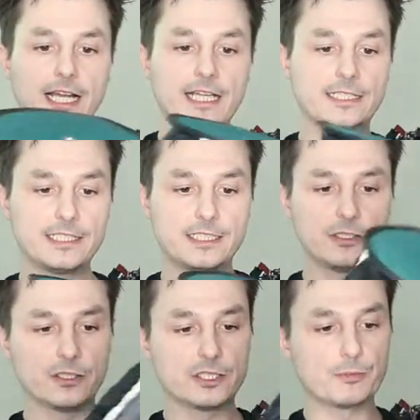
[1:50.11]
And this is
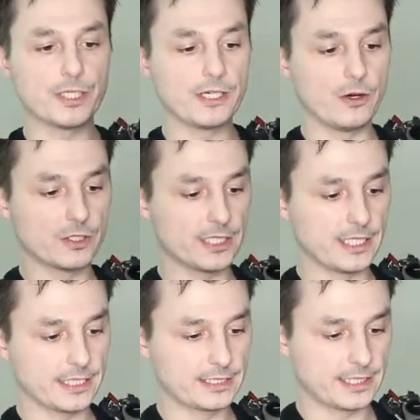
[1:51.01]
your
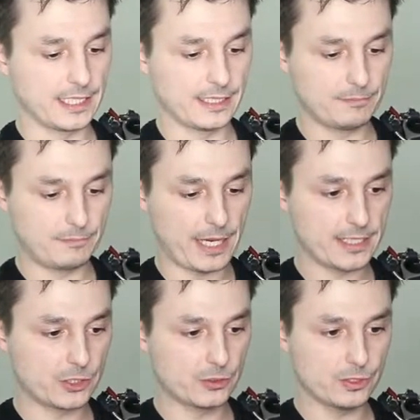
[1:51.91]
spring-loaded
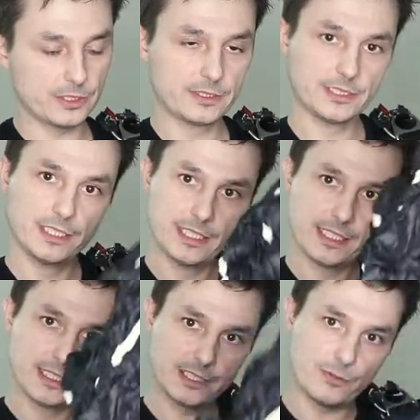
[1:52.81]
pilot chute.
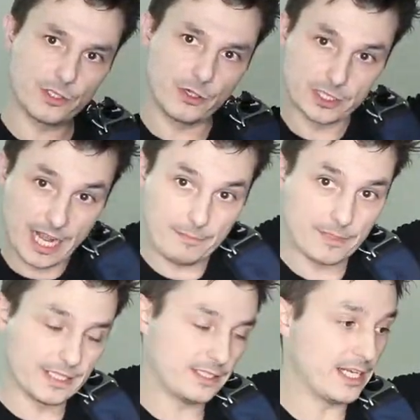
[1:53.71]
This one goes up
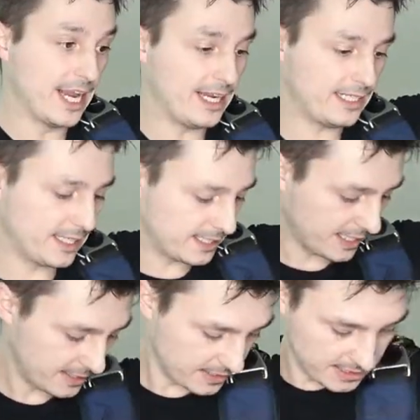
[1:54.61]
into the air and then